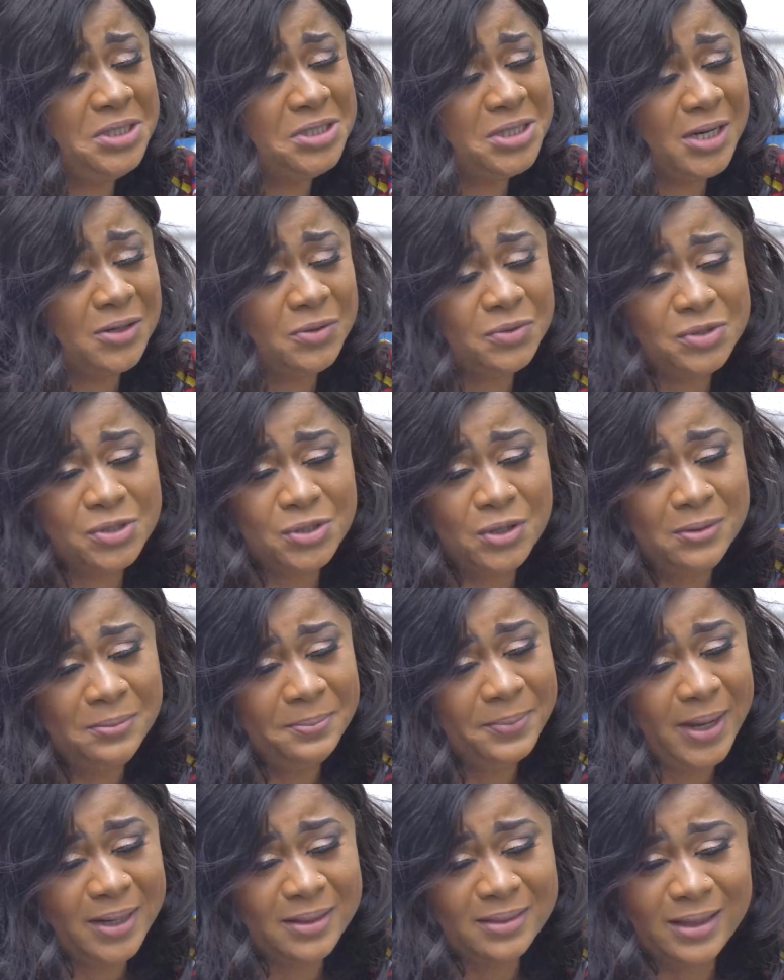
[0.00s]
wish I could
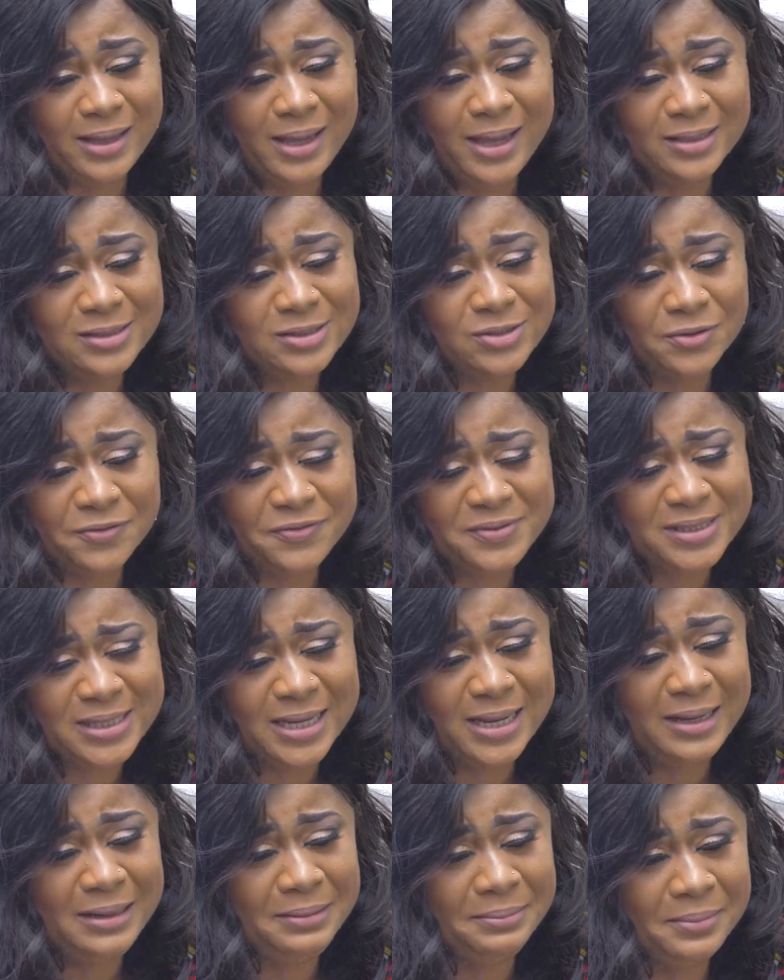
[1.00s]
turn back the hands of
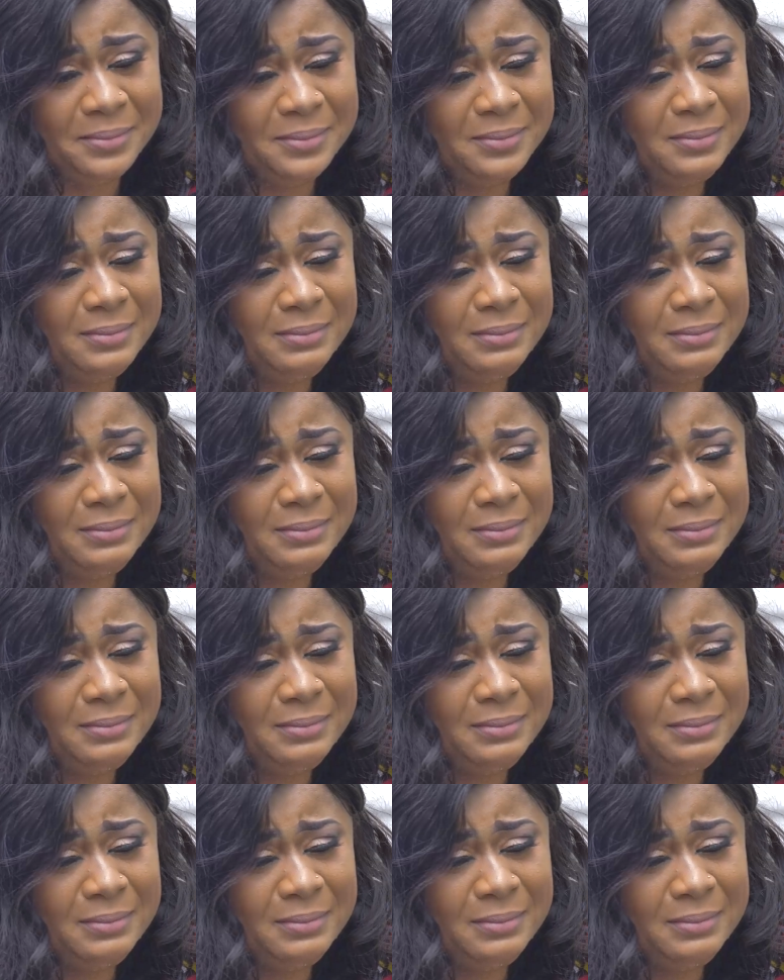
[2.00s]
time.